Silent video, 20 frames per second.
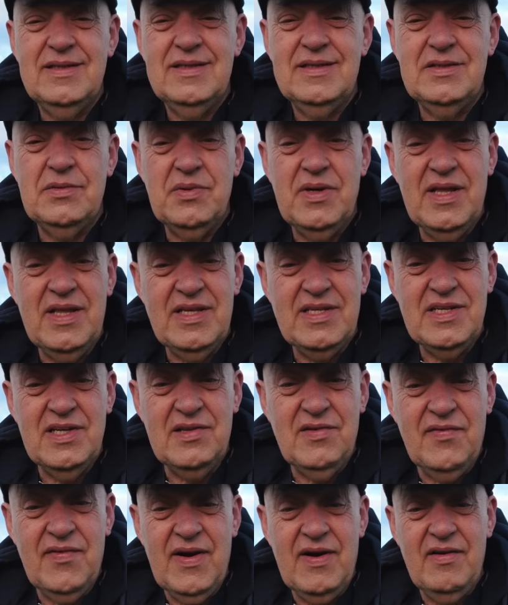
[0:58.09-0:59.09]
So we'll get this
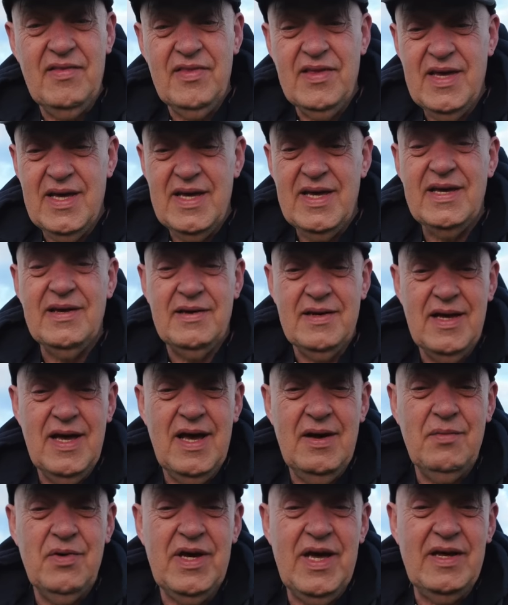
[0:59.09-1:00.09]
little fella in the air
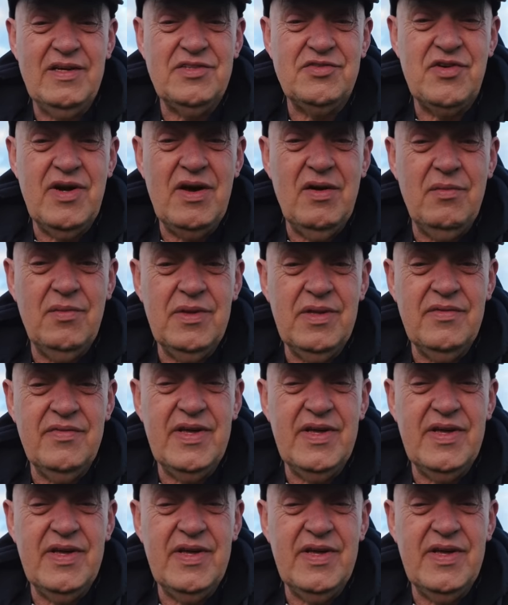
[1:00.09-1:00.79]
and we'll get straight on with the